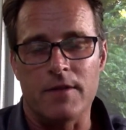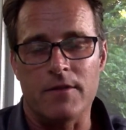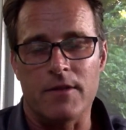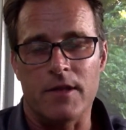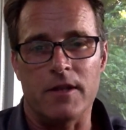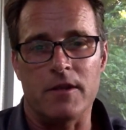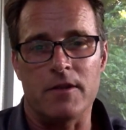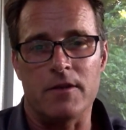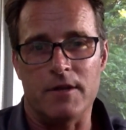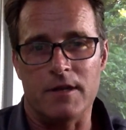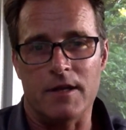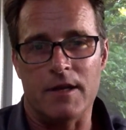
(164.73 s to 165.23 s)
that
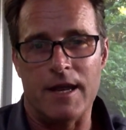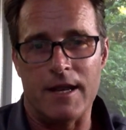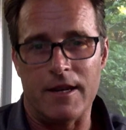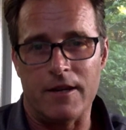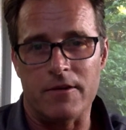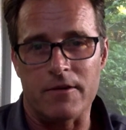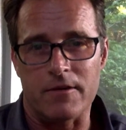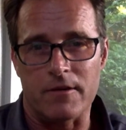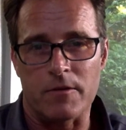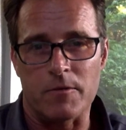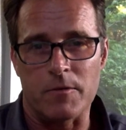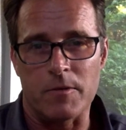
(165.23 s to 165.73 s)
you can
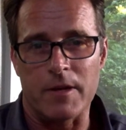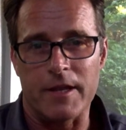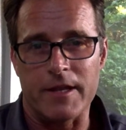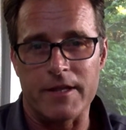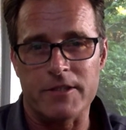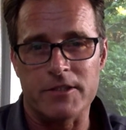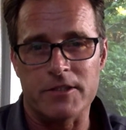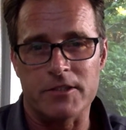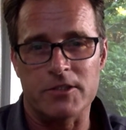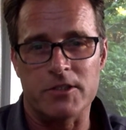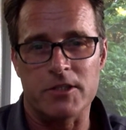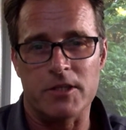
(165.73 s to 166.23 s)
anchor a
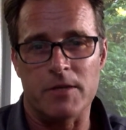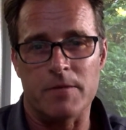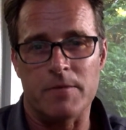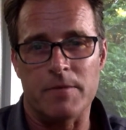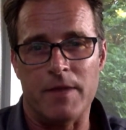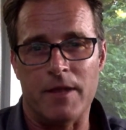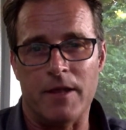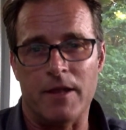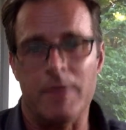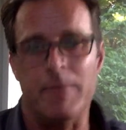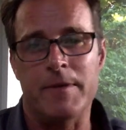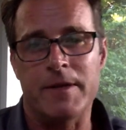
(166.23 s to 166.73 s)
relationship
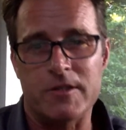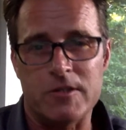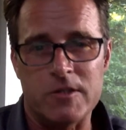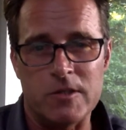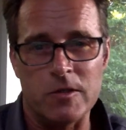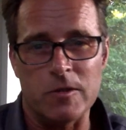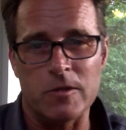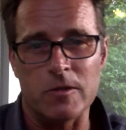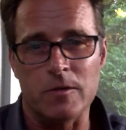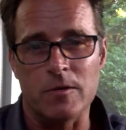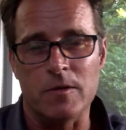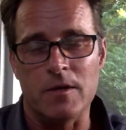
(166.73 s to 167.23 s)
element
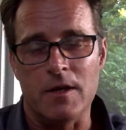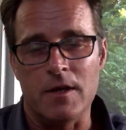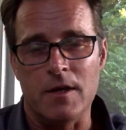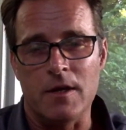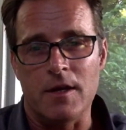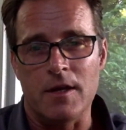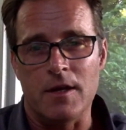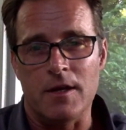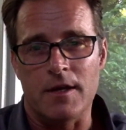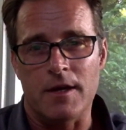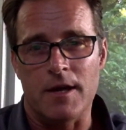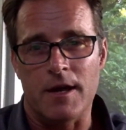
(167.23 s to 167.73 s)
to,
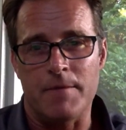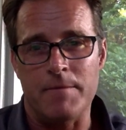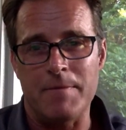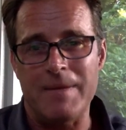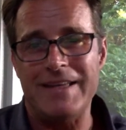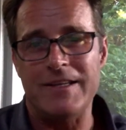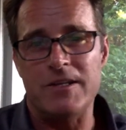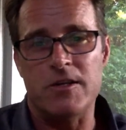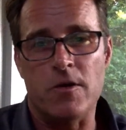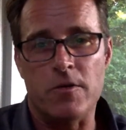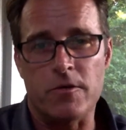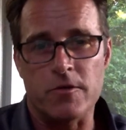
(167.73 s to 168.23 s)
uh,
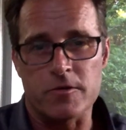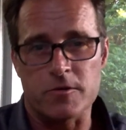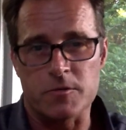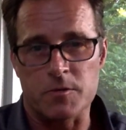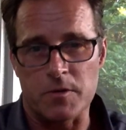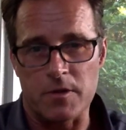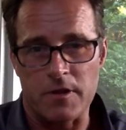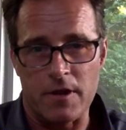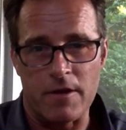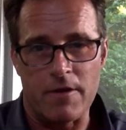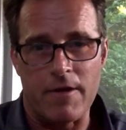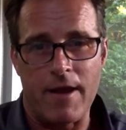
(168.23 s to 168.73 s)
meet donors
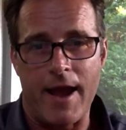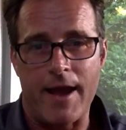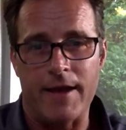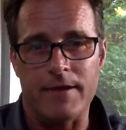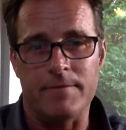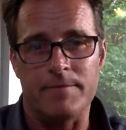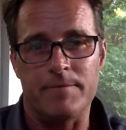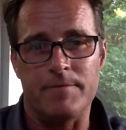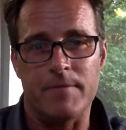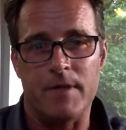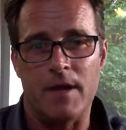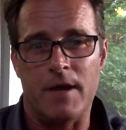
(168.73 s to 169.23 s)
where they're at.
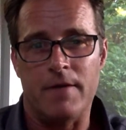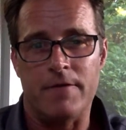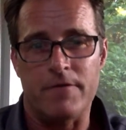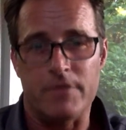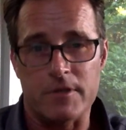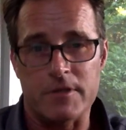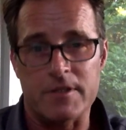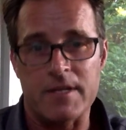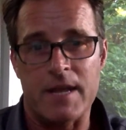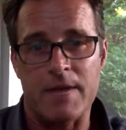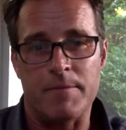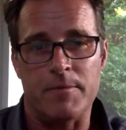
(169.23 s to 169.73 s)
Uh, for
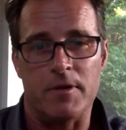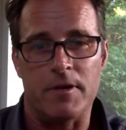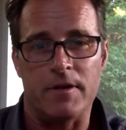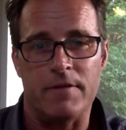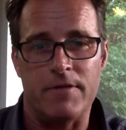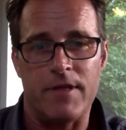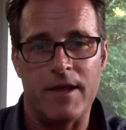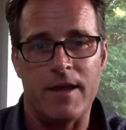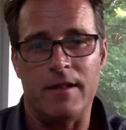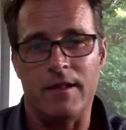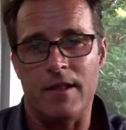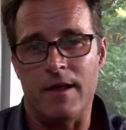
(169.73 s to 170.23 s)
example, if
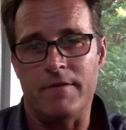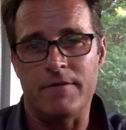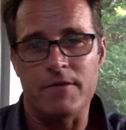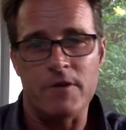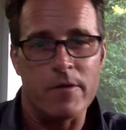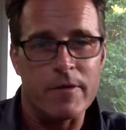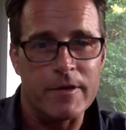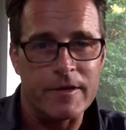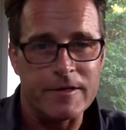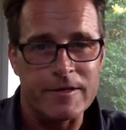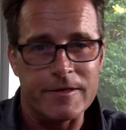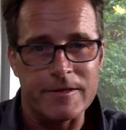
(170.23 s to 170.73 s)
they love
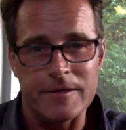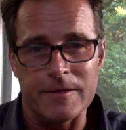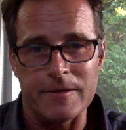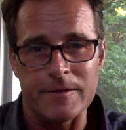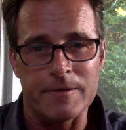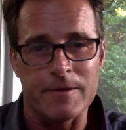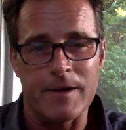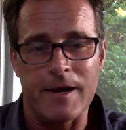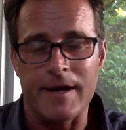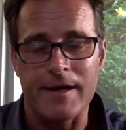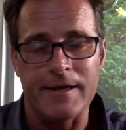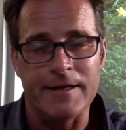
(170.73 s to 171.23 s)
going
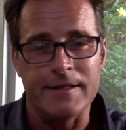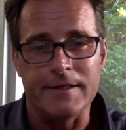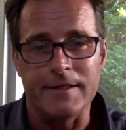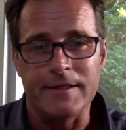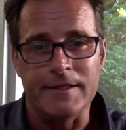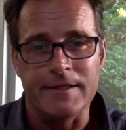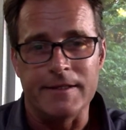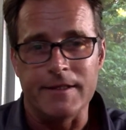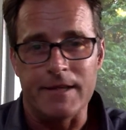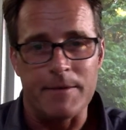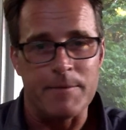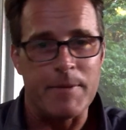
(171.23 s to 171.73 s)
to uh,
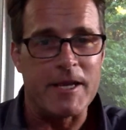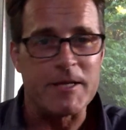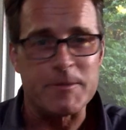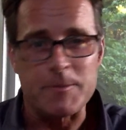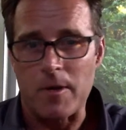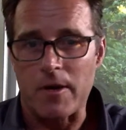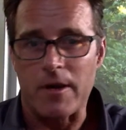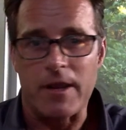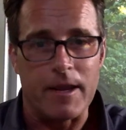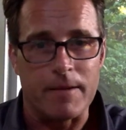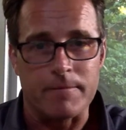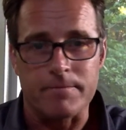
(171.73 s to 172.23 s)
a
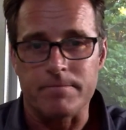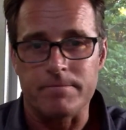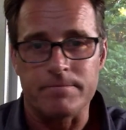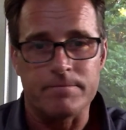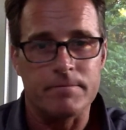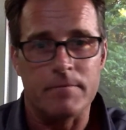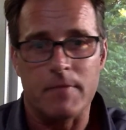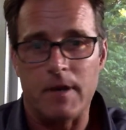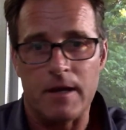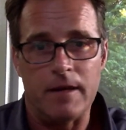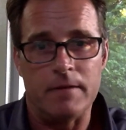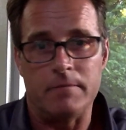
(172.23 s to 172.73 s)
baseball game.
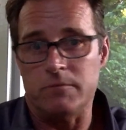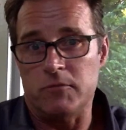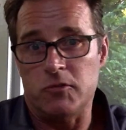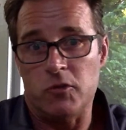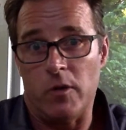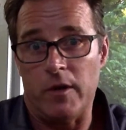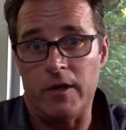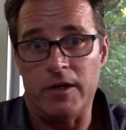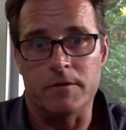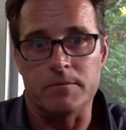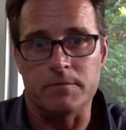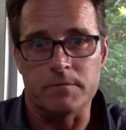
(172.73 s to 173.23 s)
Um,
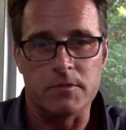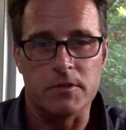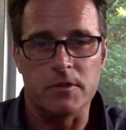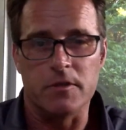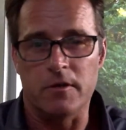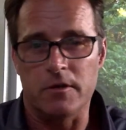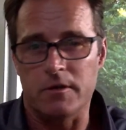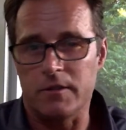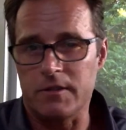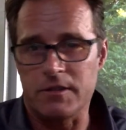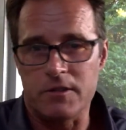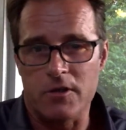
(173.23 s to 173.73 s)
join them.
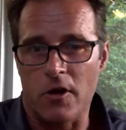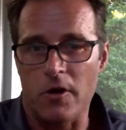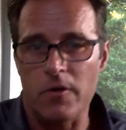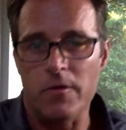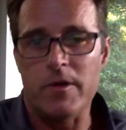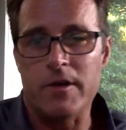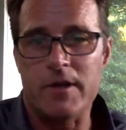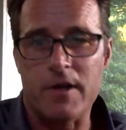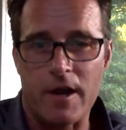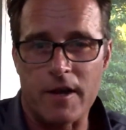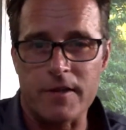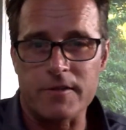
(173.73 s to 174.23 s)
Go, go to
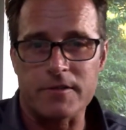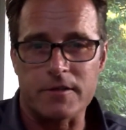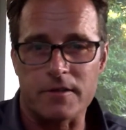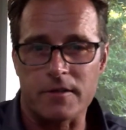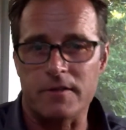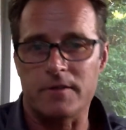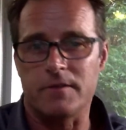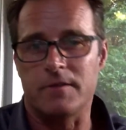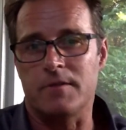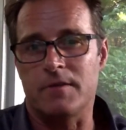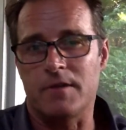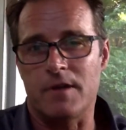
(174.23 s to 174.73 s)
a
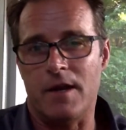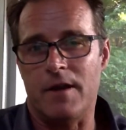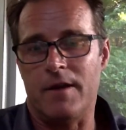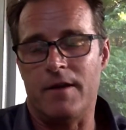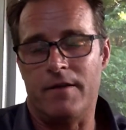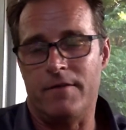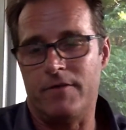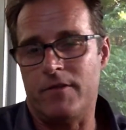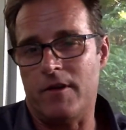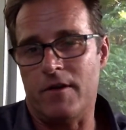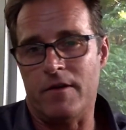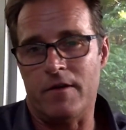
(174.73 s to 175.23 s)
concert uh,
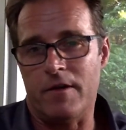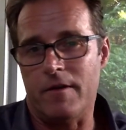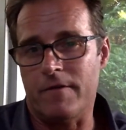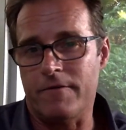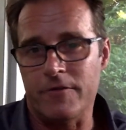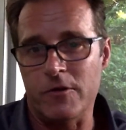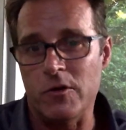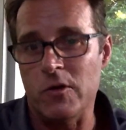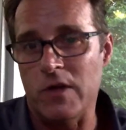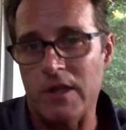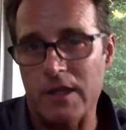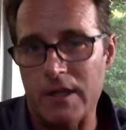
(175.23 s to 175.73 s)
if they're a
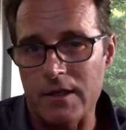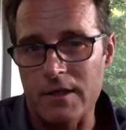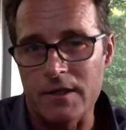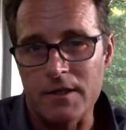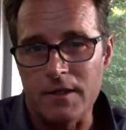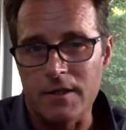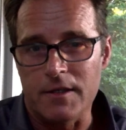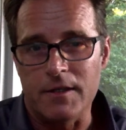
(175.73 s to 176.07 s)
foodie.